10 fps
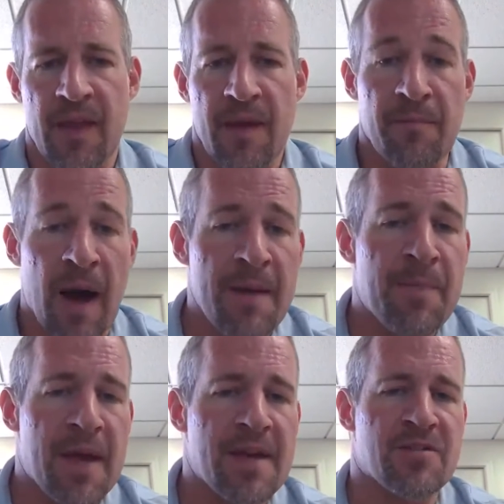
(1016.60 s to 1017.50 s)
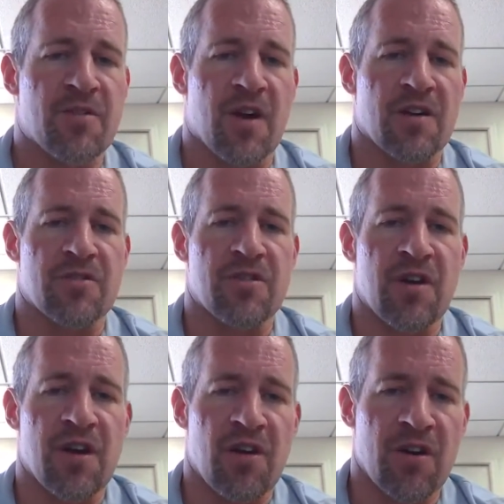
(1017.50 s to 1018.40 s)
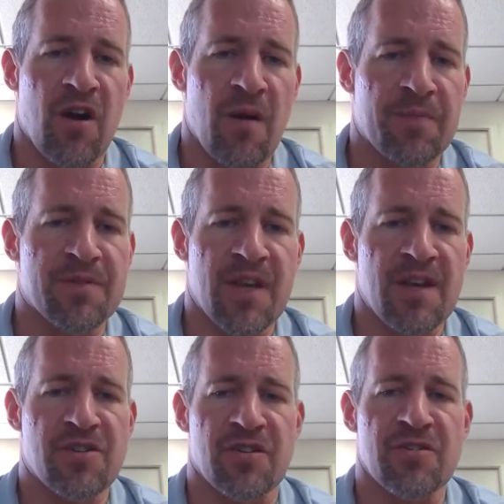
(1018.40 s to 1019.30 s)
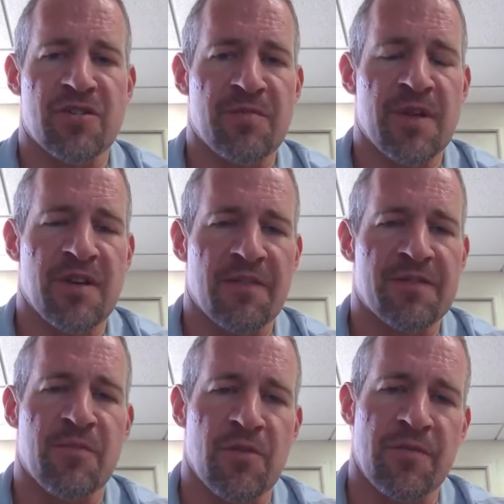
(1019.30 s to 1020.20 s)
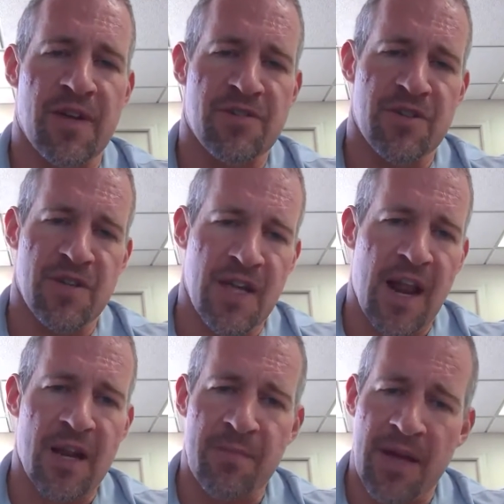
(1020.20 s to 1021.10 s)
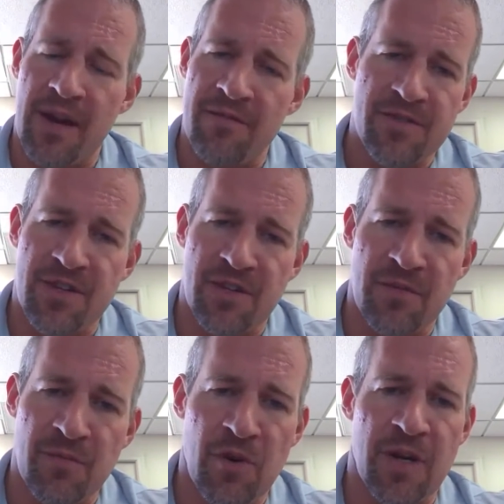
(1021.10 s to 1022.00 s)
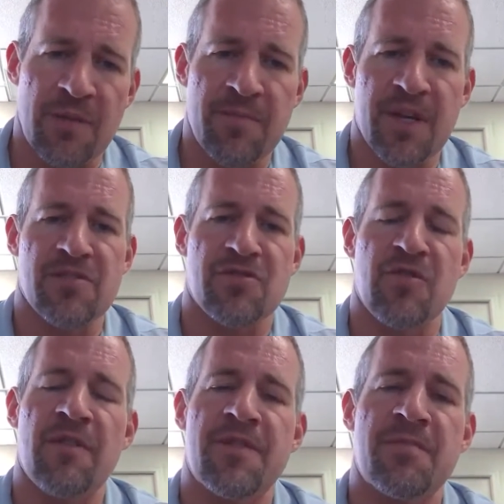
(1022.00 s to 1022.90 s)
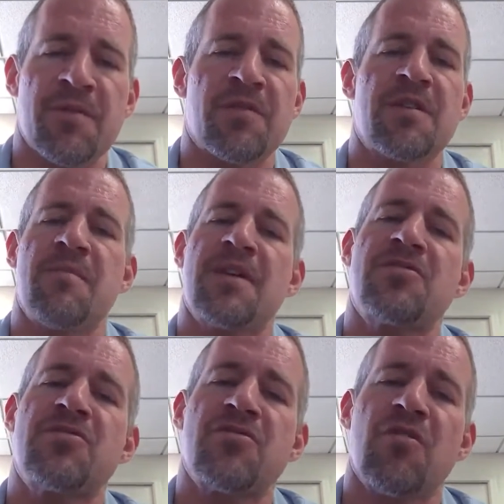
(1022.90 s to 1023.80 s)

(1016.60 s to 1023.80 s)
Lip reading: My pay structure and our compensation should be enough to motivate you to get out of bed every single morning because you have the ability to make so